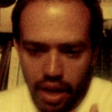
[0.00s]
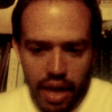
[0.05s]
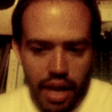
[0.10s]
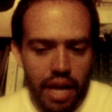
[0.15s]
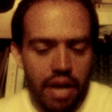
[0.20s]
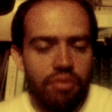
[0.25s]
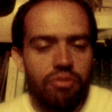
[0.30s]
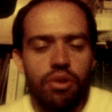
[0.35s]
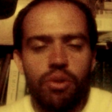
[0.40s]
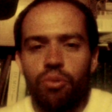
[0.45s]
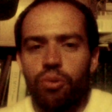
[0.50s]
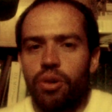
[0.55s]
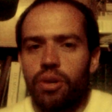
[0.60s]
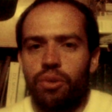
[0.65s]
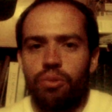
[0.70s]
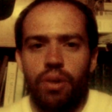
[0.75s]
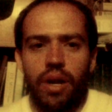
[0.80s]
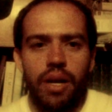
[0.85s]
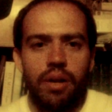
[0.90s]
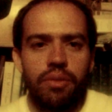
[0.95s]
everyone
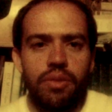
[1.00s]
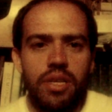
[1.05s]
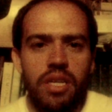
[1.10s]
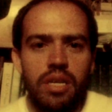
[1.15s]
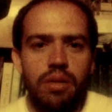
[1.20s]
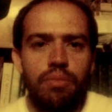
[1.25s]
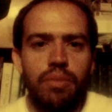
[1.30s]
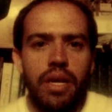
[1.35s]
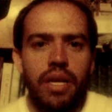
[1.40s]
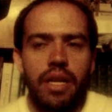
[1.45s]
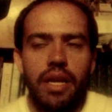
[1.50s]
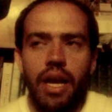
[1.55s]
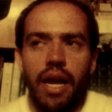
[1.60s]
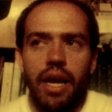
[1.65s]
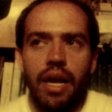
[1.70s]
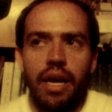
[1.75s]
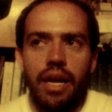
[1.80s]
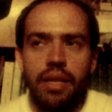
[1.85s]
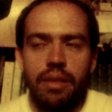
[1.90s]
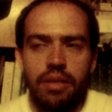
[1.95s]
around them, and
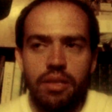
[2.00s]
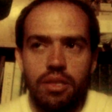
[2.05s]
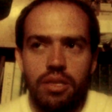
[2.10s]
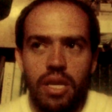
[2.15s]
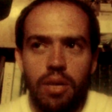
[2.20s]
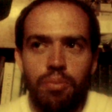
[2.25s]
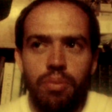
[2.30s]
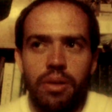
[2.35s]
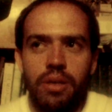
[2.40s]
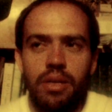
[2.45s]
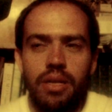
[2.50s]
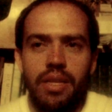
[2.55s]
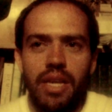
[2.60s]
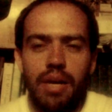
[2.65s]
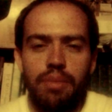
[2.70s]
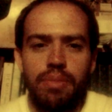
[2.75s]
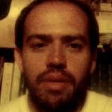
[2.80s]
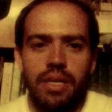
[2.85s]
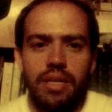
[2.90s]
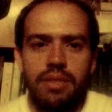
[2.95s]
typically
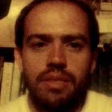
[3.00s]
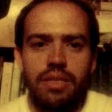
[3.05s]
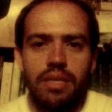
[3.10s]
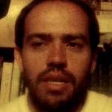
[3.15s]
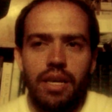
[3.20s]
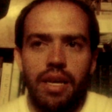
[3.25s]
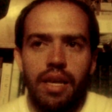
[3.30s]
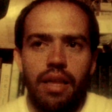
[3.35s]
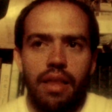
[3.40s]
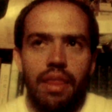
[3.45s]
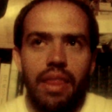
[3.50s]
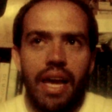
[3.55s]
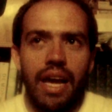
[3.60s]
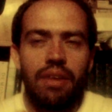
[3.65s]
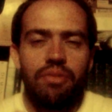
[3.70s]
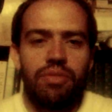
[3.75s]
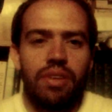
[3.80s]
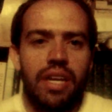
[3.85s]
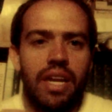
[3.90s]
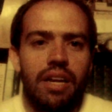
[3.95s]
that means they
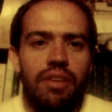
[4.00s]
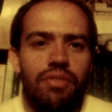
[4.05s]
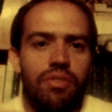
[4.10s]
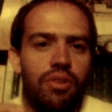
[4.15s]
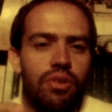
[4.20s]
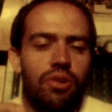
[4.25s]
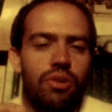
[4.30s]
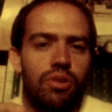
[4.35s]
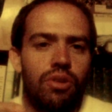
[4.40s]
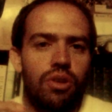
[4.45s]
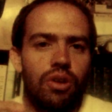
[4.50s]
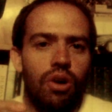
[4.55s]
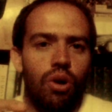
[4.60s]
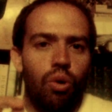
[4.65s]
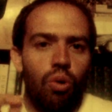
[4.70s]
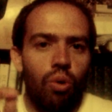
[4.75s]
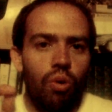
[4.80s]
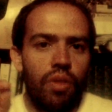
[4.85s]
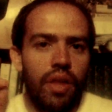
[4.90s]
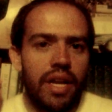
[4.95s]
never
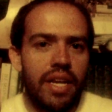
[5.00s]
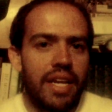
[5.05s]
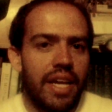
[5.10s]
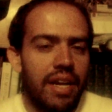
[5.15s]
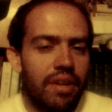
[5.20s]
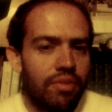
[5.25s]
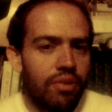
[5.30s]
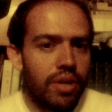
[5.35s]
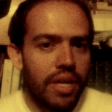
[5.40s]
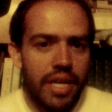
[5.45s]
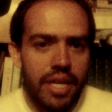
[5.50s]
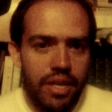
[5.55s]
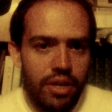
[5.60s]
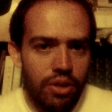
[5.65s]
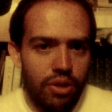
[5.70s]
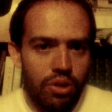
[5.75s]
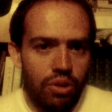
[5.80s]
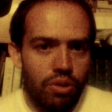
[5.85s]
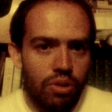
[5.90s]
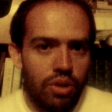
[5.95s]

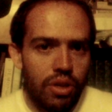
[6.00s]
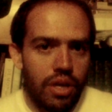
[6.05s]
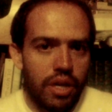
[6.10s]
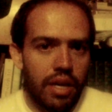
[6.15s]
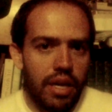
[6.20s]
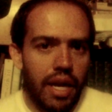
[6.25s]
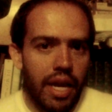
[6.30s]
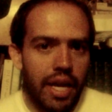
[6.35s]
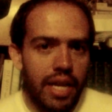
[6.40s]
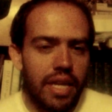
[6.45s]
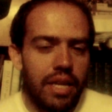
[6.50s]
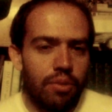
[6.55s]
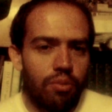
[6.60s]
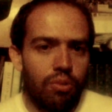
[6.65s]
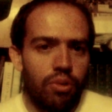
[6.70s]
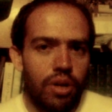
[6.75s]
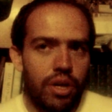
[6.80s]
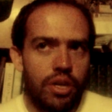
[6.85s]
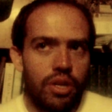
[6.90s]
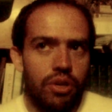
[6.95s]
hear
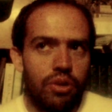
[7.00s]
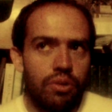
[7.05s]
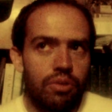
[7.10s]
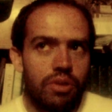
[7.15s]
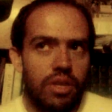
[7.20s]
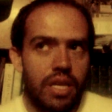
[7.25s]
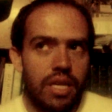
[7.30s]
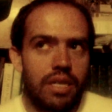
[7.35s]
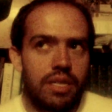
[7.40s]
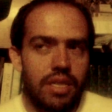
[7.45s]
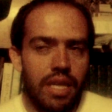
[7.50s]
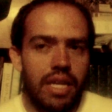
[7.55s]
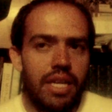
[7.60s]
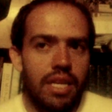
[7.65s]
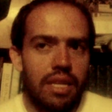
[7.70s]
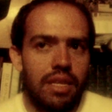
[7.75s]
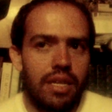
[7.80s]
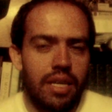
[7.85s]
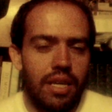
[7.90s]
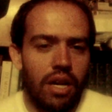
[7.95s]
anyone who thinks
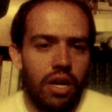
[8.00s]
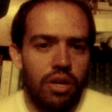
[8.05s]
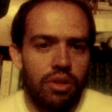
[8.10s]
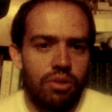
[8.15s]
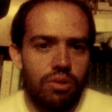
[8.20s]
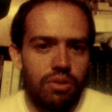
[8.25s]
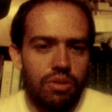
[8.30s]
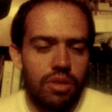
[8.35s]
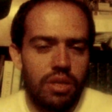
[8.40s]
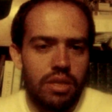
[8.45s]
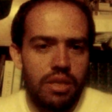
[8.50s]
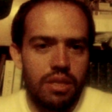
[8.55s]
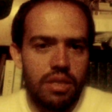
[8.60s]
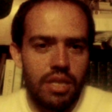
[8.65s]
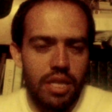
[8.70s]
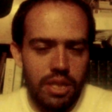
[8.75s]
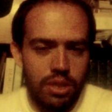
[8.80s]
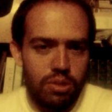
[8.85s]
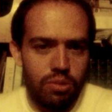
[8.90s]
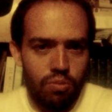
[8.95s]
anything other
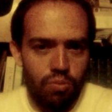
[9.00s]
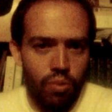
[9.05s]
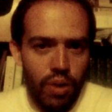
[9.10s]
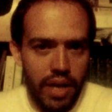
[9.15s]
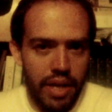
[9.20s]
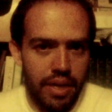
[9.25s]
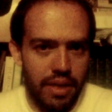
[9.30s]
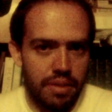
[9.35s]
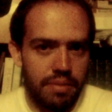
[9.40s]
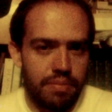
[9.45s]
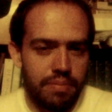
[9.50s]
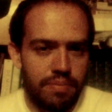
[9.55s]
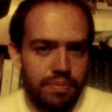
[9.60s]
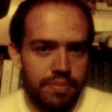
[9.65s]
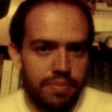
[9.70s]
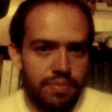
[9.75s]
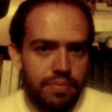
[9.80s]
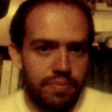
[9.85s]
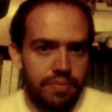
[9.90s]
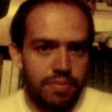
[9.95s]
than this way.
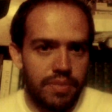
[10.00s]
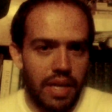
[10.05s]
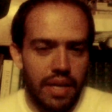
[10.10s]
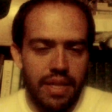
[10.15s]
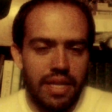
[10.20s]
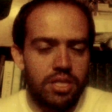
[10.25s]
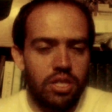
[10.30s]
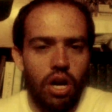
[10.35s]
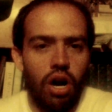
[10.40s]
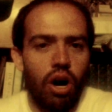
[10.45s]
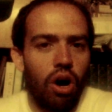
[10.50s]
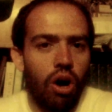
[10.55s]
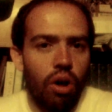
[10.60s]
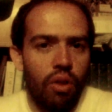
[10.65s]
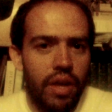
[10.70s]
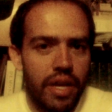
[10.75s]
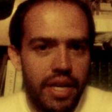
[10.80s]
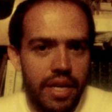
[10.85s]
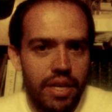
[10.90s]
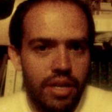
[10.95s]
And that's
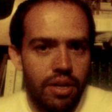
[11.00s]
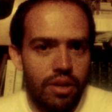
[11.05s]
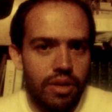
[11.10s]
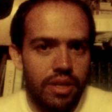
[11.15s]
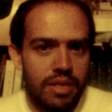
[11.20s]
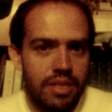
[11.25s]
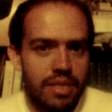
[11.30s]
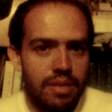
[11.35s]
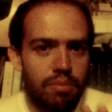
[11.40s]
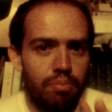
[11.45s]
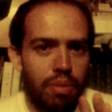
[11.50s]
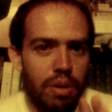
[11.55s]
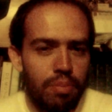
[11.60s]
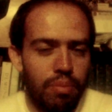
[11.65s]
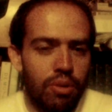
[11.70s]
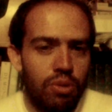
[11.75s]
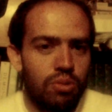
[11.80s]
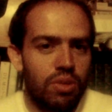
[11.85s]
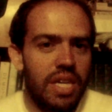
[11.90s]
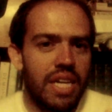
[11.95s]
all they hear is
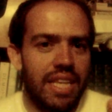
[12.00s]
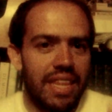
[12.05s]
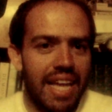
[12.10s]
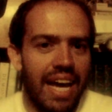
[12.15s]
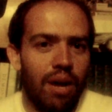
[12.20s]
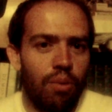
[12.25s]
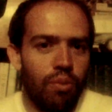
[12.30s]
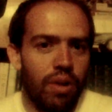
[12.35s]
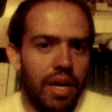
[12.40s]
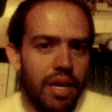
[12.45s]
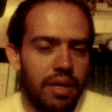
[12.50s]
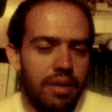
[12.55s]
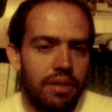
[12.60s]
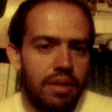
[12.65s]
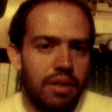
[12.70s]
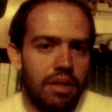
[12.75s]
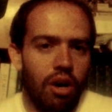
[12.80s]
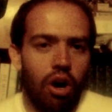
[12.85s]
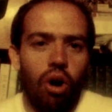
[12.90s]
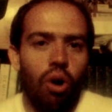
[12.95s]
people who think that way
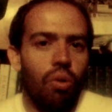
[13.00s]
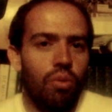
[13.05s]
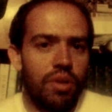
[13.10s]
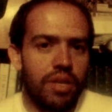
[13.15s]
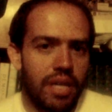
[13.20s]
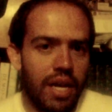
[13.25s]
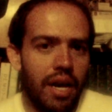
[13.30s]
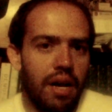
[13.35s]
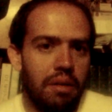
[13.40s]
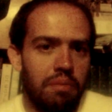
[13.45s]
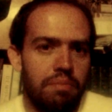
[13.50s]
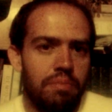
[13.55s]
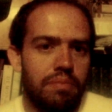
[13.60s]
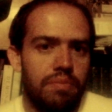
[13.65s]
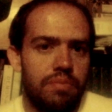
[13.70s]
all the time.